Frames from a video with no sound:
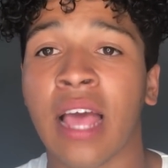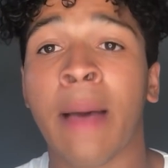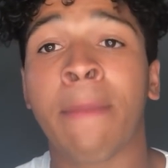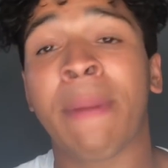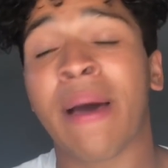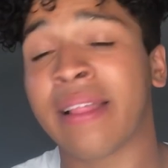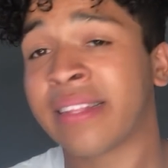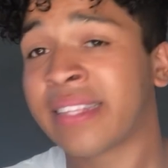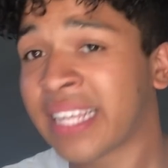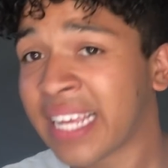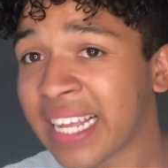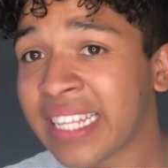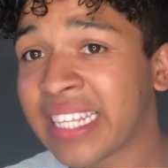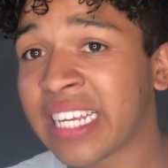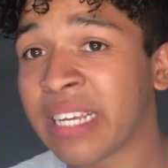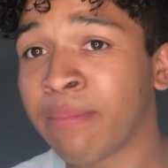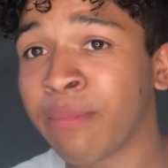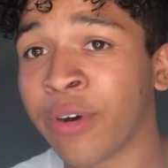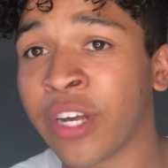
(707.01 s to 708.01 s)
about the
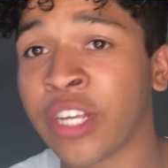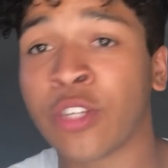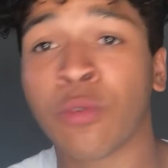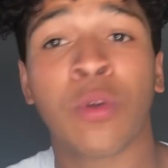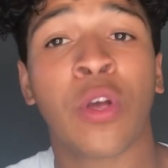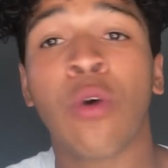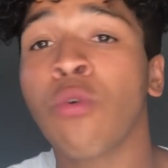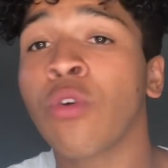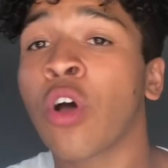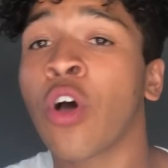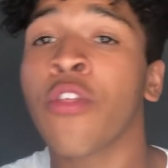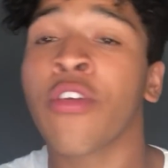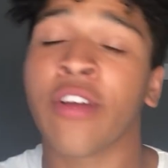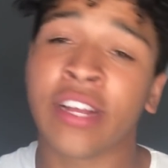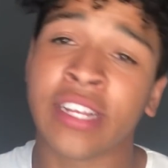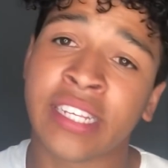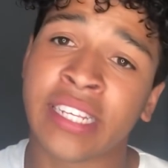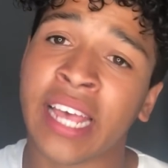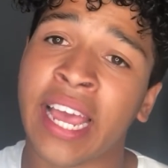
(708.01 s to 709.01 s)
TNT boys. We all know
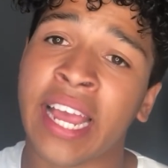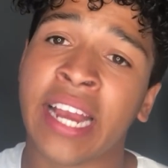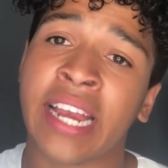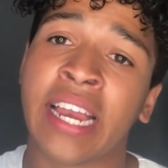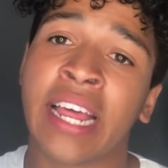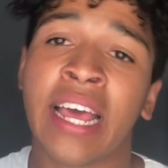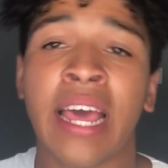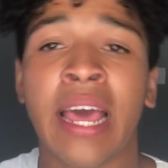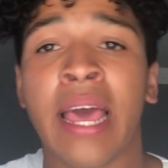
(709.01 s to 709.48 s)
they're insane.